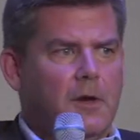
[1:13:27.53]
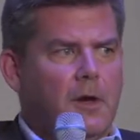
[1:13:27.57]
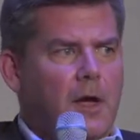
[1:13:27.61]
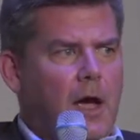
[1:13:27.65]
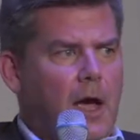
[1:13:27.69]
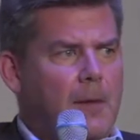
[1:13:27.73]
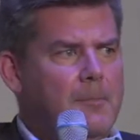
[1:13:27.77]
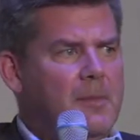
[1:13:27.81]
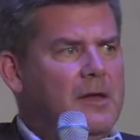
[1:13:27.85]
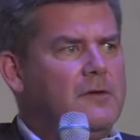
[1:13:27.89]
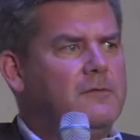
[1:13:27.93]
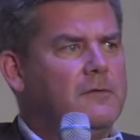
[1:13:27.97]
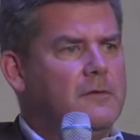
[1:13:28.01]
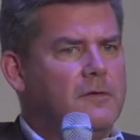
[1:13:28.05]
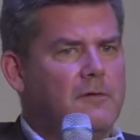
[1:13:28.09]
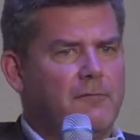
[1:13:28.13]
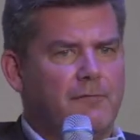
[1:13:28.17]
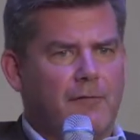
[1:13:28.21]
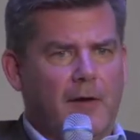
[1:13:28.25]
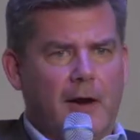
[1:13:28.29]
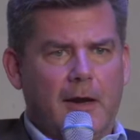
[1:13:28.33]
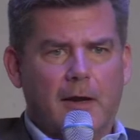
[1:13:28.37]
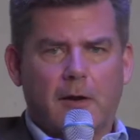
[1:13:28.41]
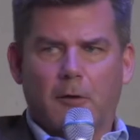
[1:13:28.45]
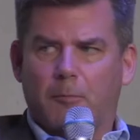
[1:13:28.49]
I mentioned the
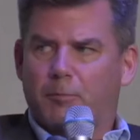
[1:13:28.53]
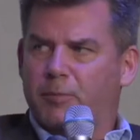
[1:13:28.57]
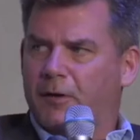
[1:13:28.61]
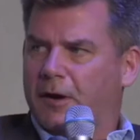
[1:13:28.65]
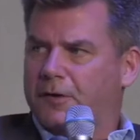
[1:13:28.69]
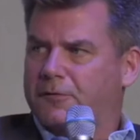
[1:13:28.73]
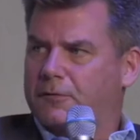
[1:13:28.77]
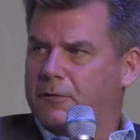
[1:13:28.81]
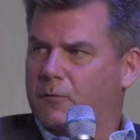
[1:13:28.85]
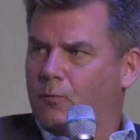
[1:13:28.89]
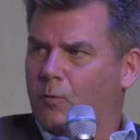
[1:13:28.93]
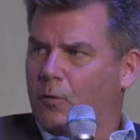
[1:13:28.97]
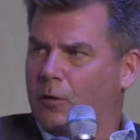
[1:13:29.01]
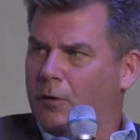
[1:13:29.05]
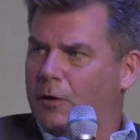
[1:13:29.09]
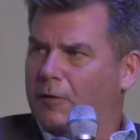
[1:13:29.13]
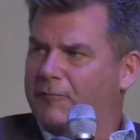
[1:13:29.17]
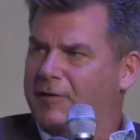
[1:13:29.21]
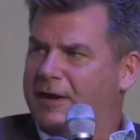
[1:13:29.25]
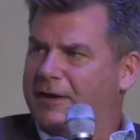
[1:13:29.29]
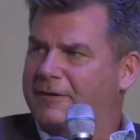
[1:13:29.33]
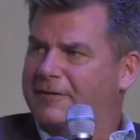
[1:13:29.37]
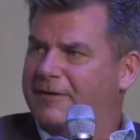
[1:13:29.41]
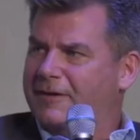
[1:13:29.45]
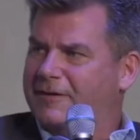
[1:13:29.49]
Franco-Prussian War of
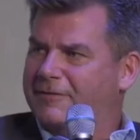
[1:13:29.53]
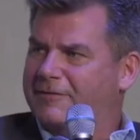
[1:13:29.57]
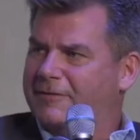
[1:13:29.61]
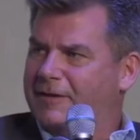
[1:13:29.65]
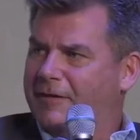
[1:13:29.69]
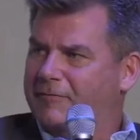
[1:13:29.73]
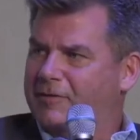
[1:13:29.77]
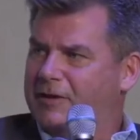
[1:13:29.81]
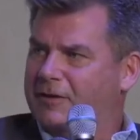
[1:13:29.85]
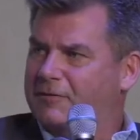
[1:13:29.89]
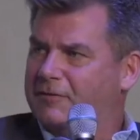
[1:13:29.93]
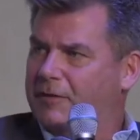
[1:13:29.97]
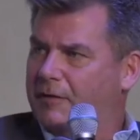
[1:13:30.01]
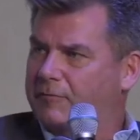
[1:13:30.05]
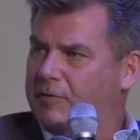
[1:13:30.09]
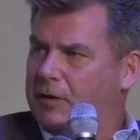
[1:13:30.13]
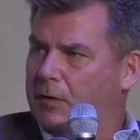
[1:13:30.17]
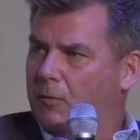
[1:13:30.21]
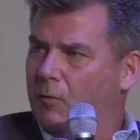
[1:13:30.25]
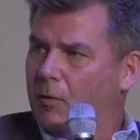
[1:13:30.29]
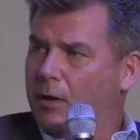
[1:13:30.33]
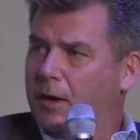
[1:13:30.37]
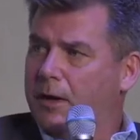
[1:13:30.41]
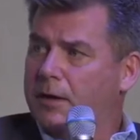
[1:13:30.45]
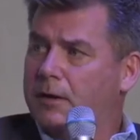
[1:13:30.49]

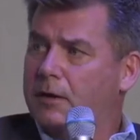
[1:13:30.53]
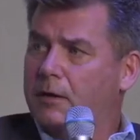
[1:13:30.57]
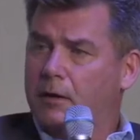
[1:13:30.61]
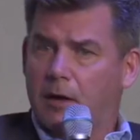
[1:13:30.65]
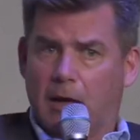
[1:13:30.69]
1870-71.